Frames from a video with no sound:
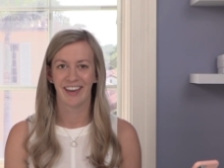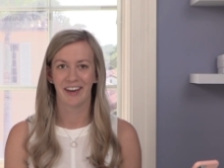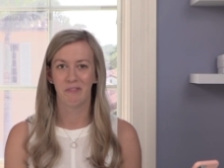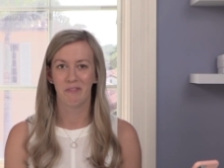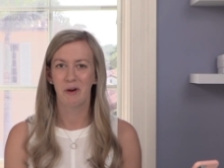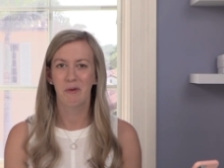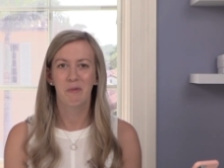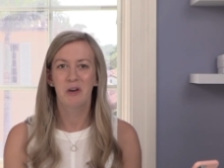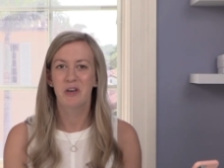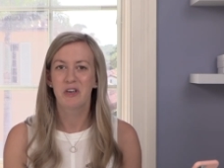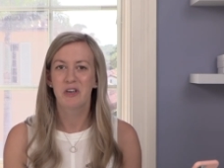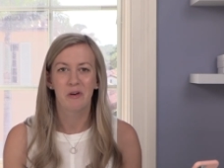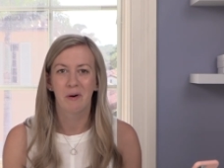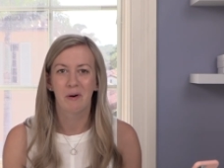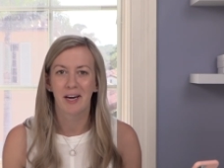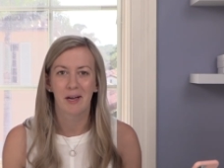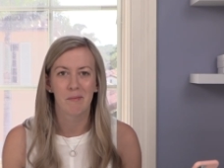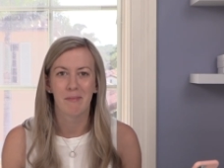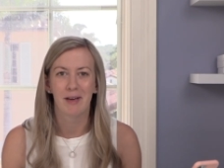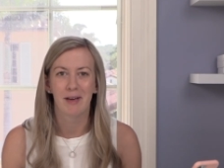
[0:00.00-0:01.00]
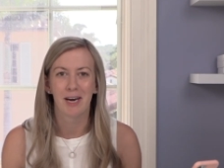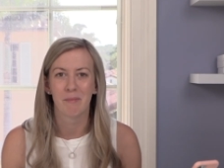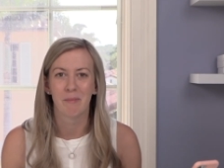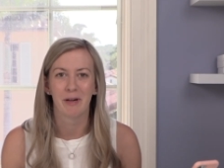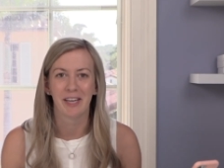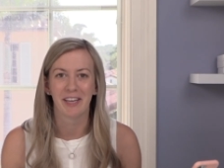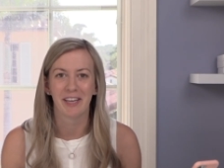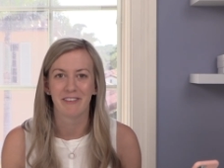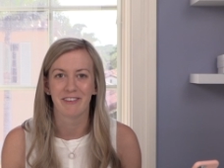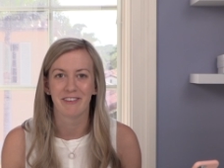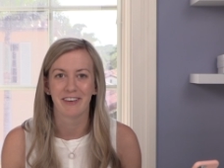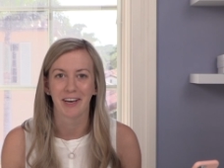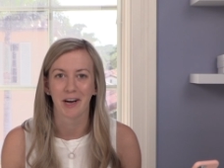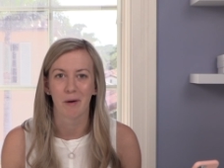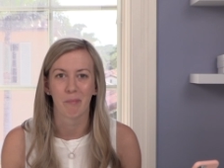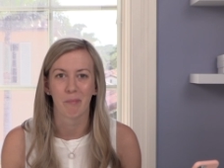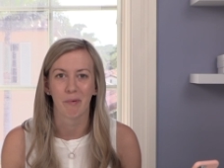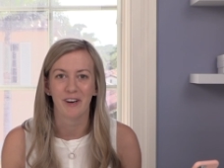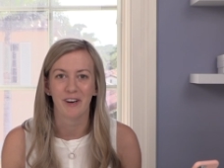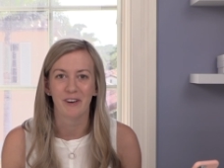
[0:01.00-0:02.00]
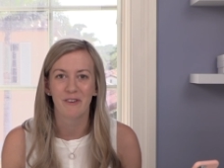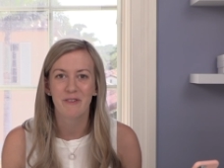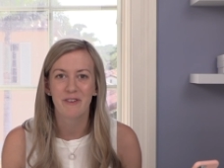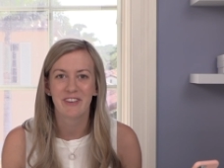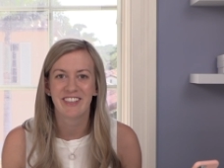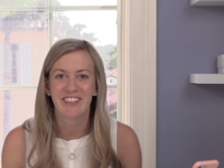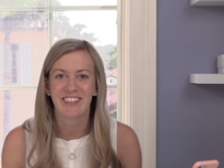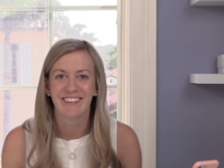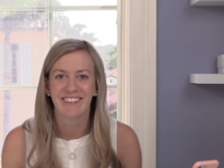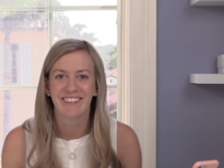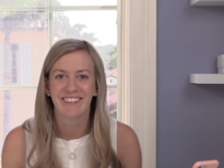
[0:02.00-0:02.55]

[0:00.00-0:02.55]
We weren't doing a minimalistic approach.